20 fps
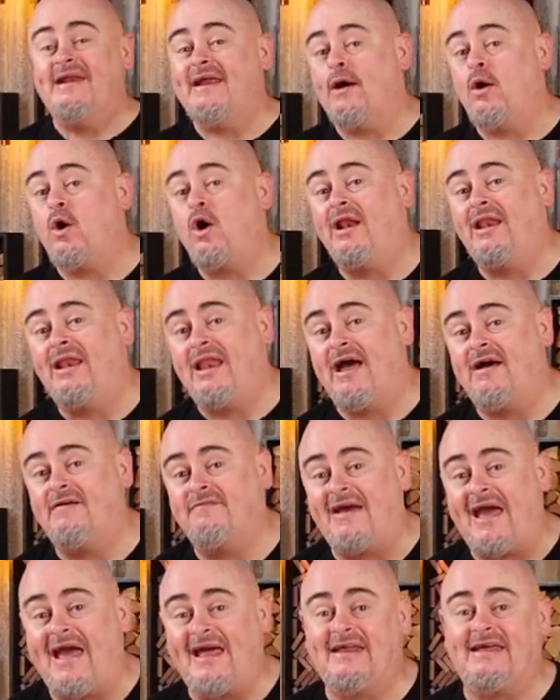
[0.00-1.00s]
Now I
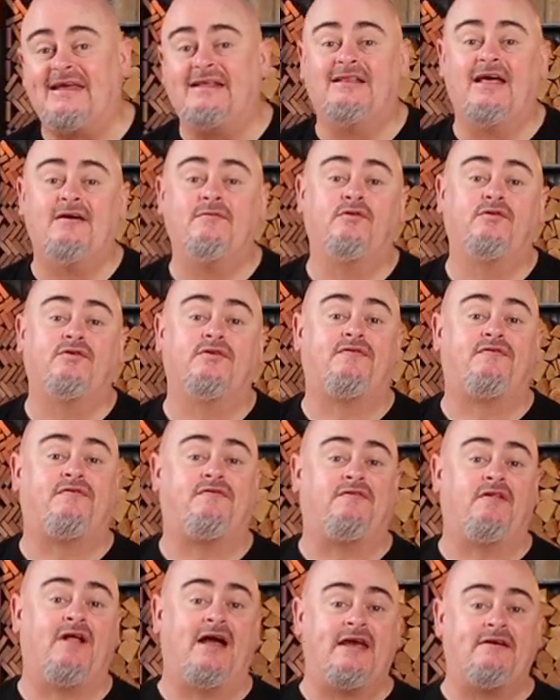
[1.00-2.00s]
love adding levels of
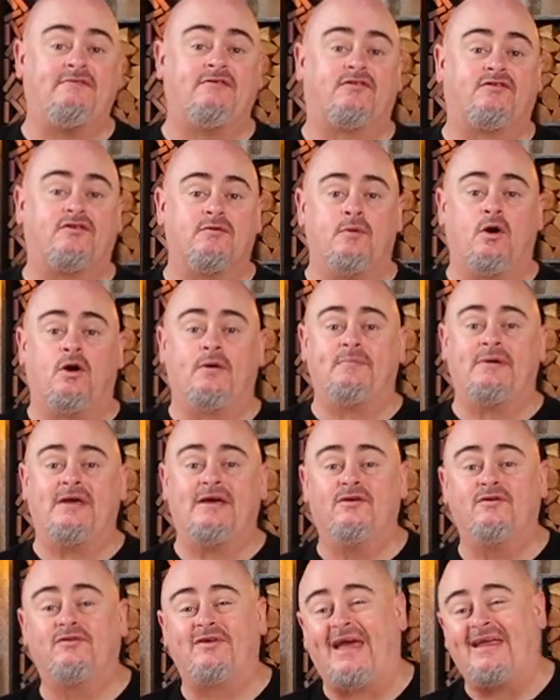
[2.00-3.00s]
flavor to my
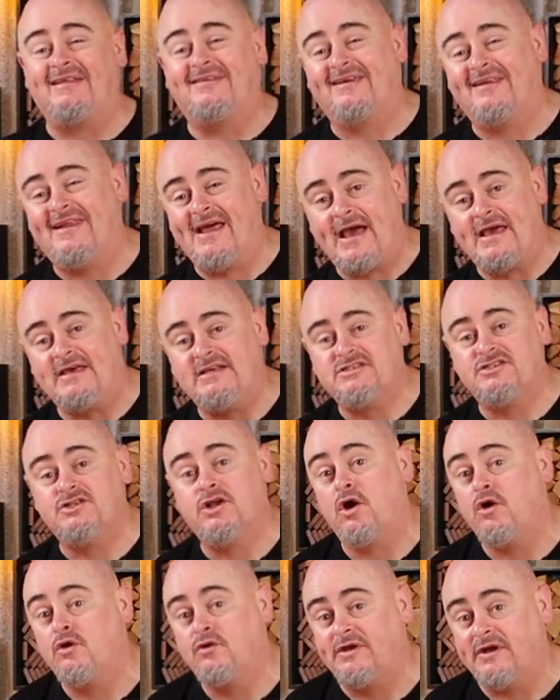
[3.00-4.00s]
meals and today's no